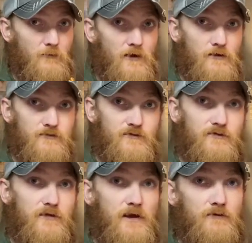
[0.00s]
miles,
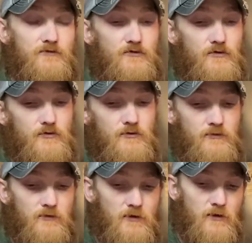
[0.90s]
down to
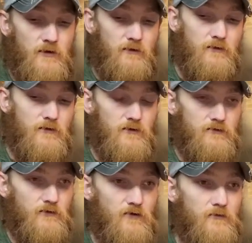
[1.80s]

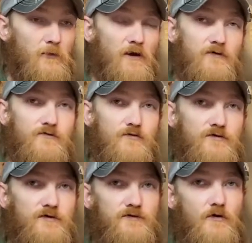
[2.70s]
30 miles, which
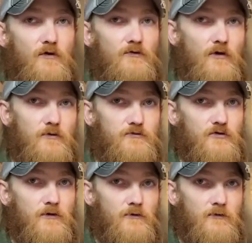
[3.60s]
is the Art Loeb Trail.